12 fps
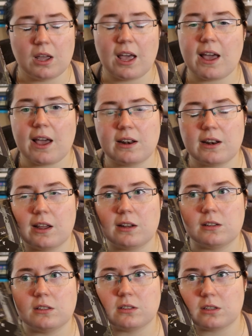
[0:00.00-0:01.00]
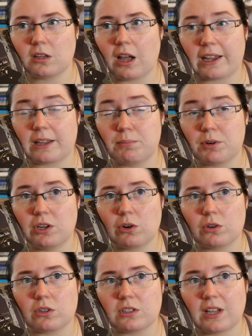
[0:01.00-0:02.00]
And then I could
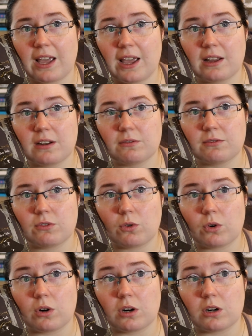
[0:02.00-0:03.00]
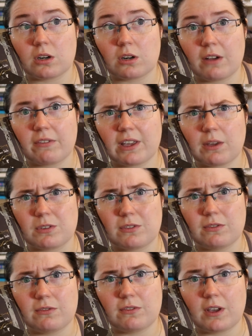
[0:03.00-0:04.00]
pre-order 10 for, I think it was
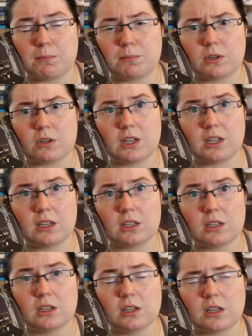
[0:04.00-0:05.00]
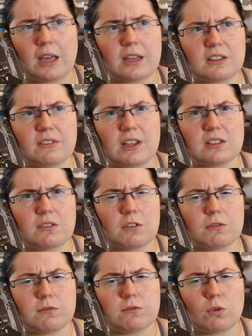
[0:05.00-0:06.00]
February. Because I think it's every
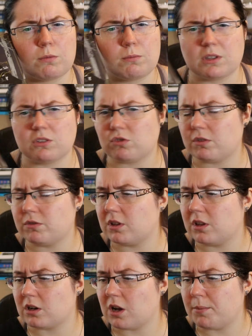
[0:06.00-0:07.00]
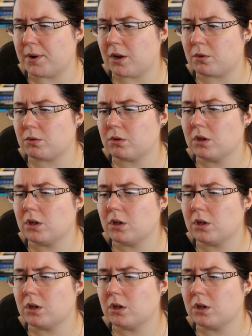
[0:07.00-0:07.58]
4 months roughly they're coming out.